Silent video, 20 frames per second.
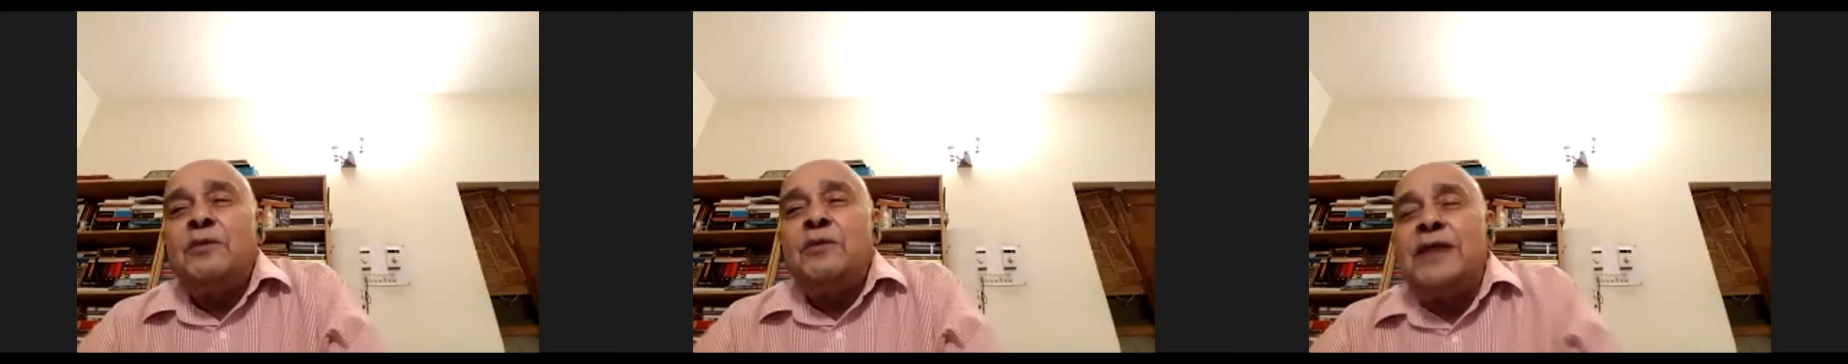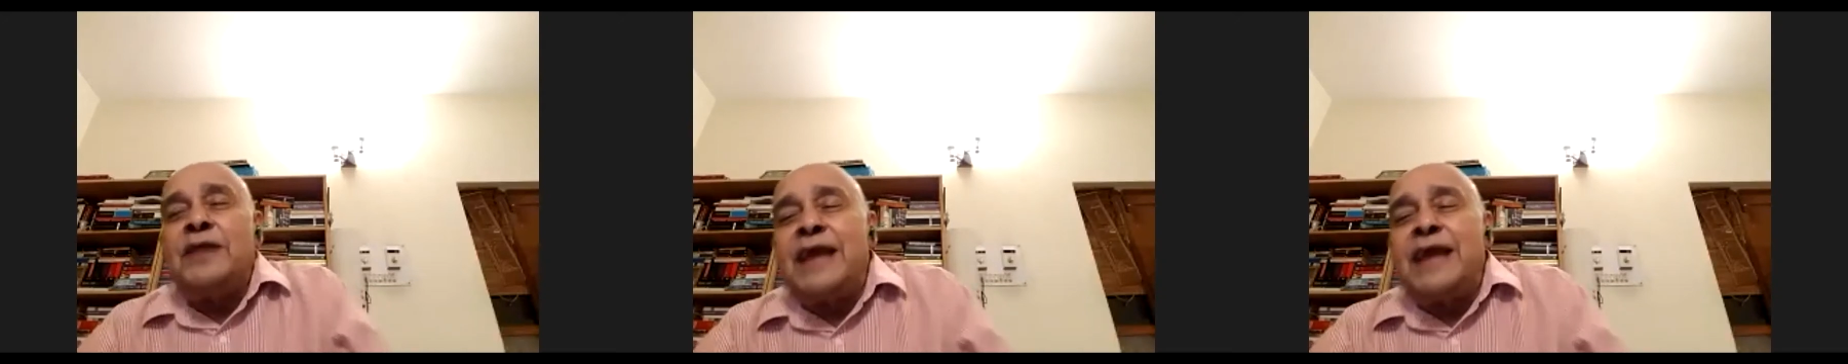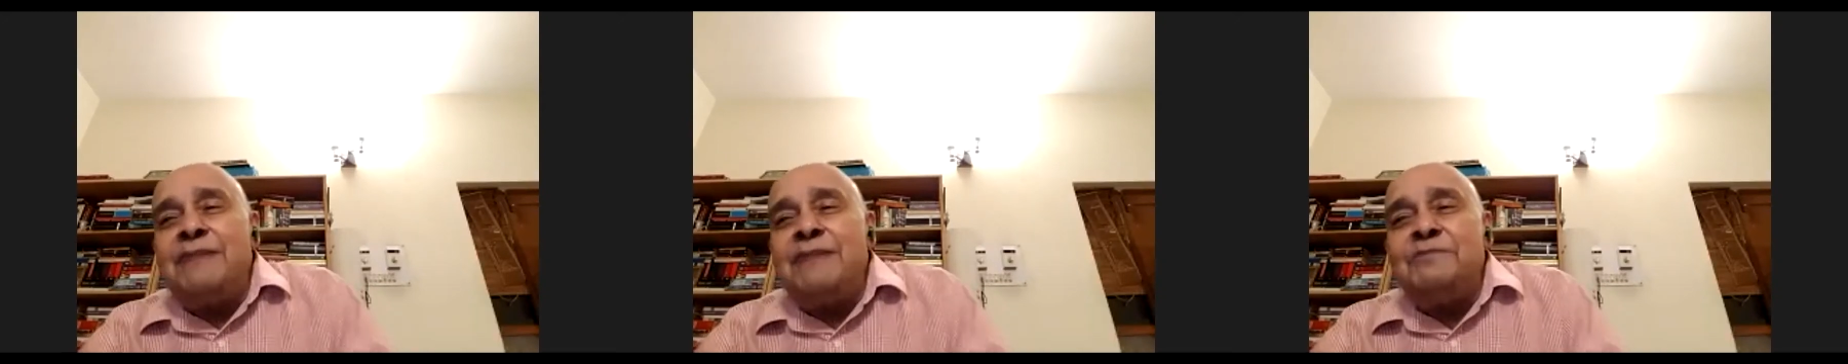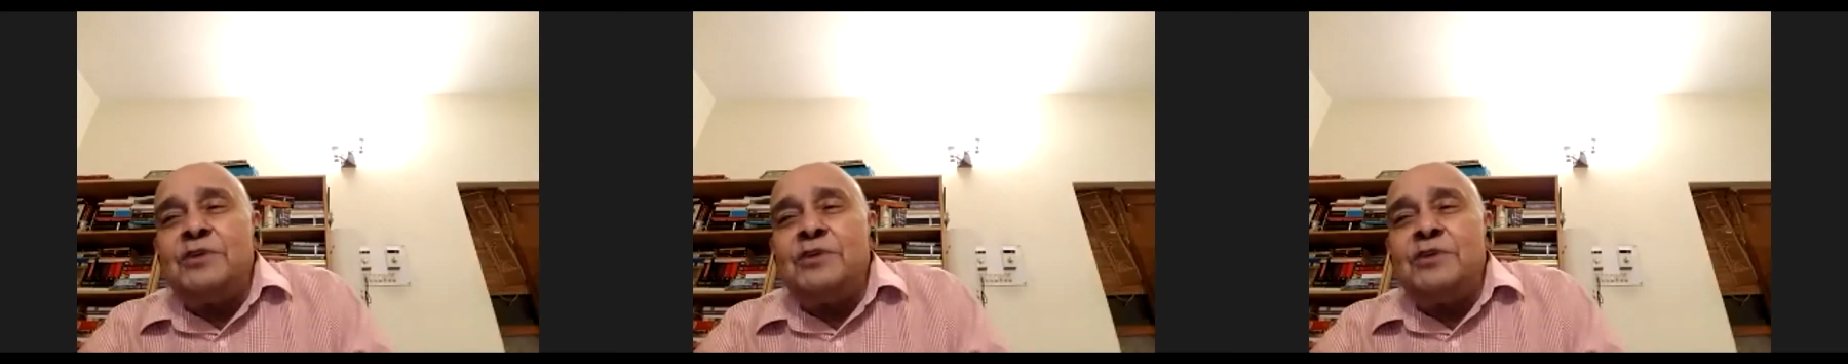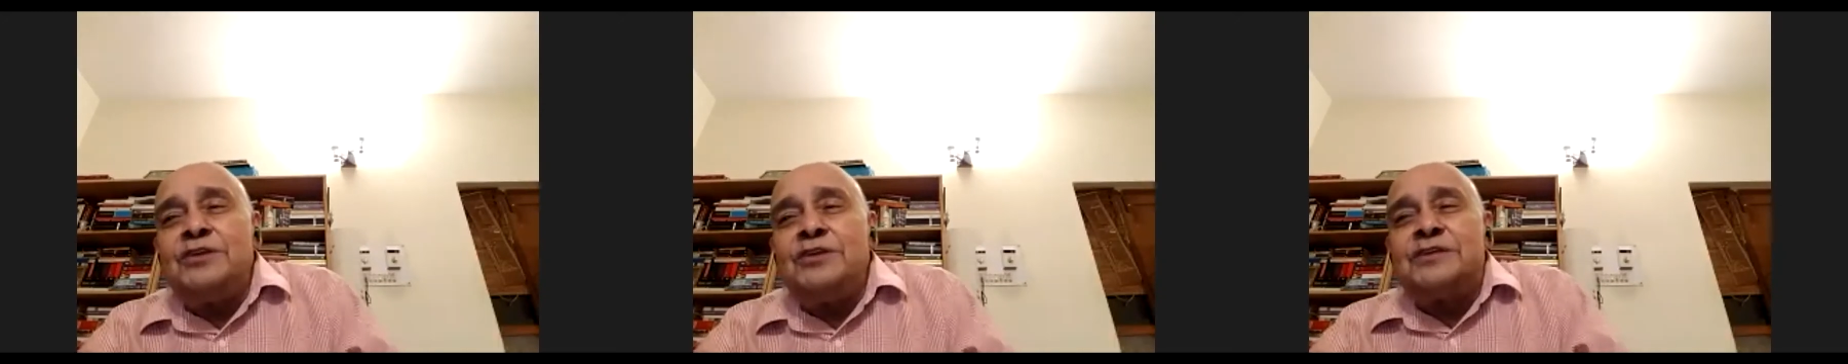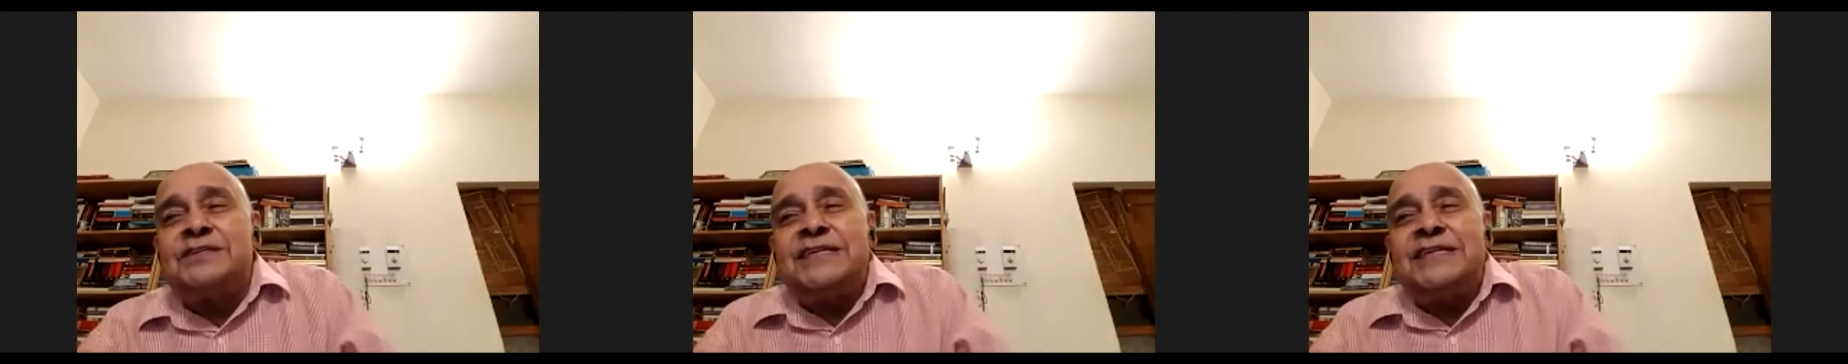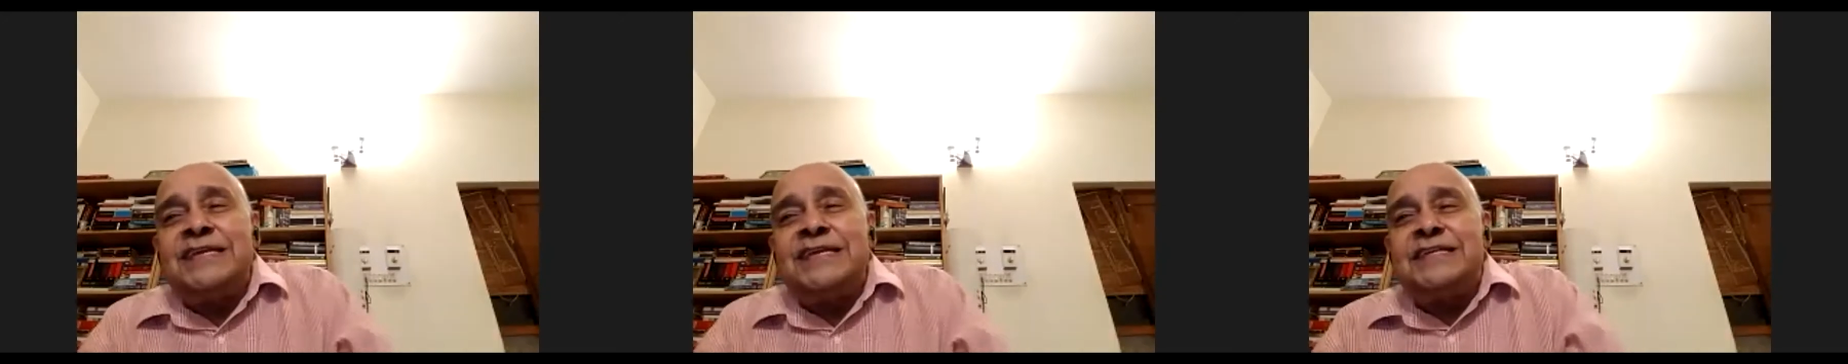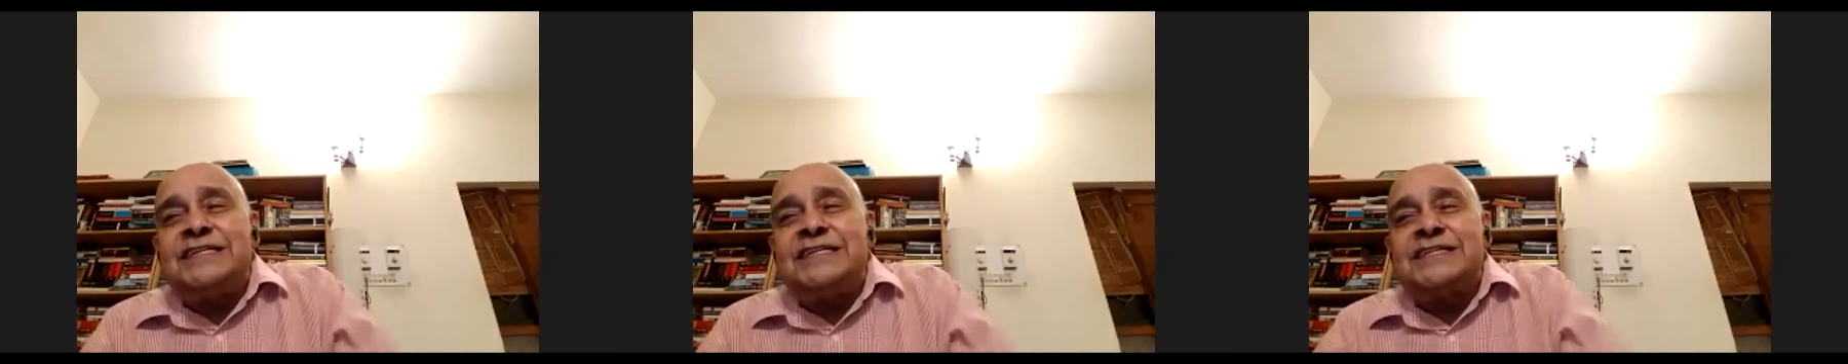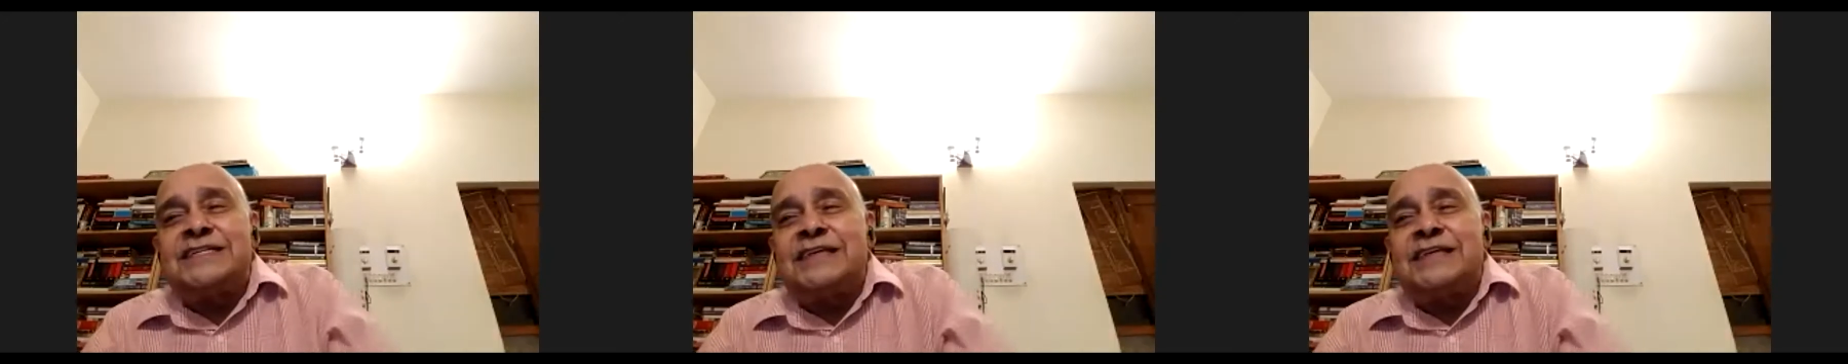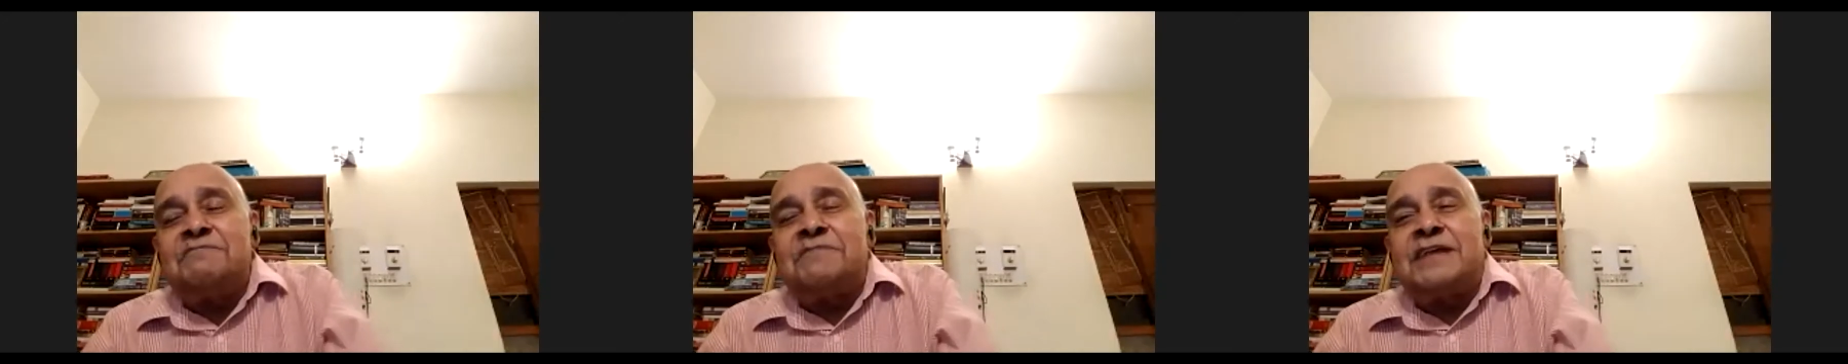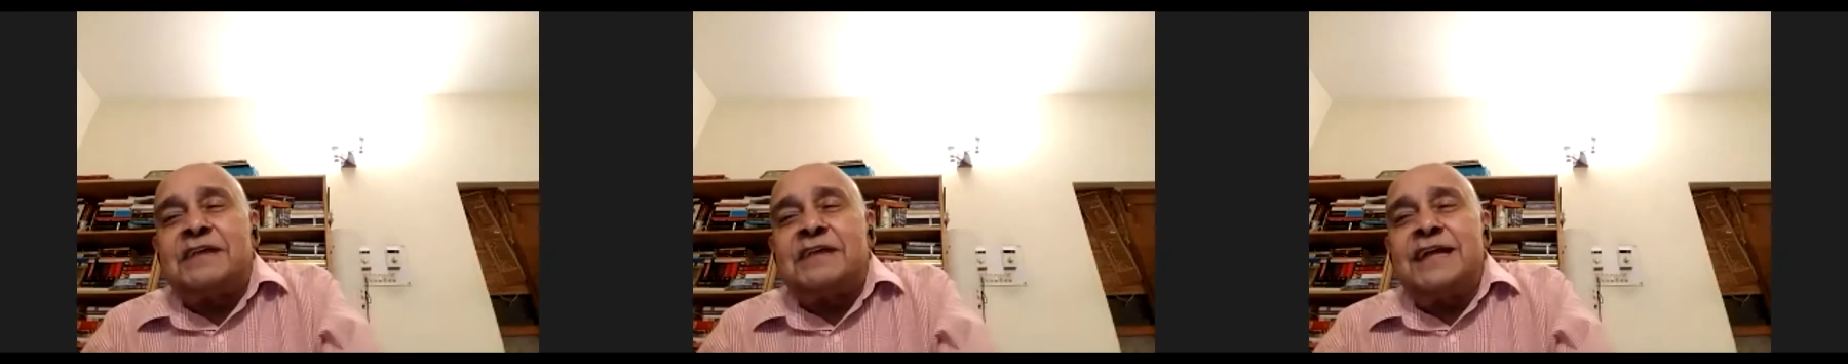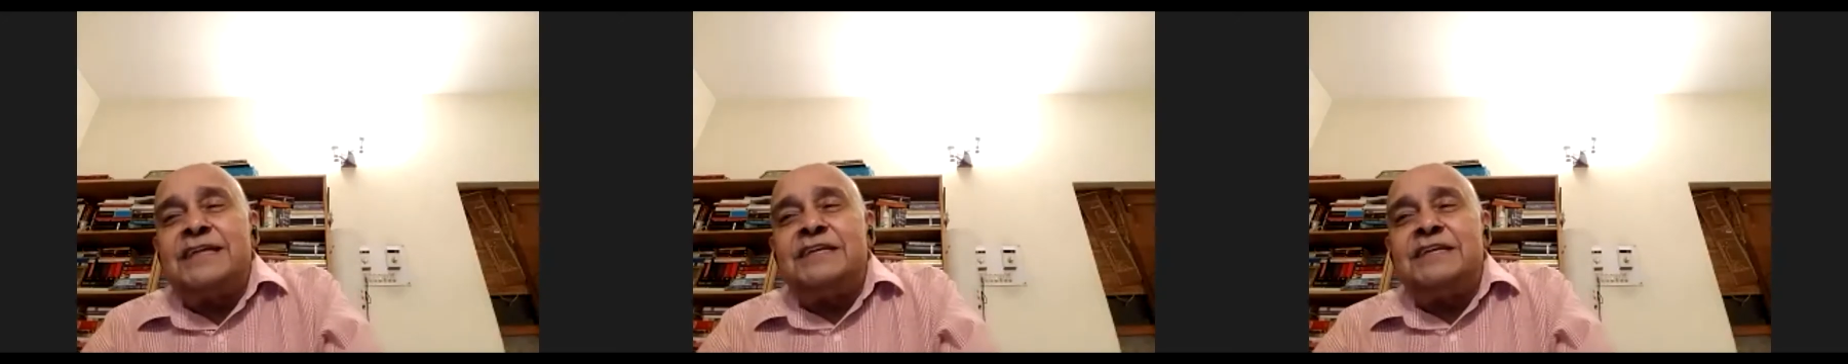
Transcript: But I'm going to tease some kind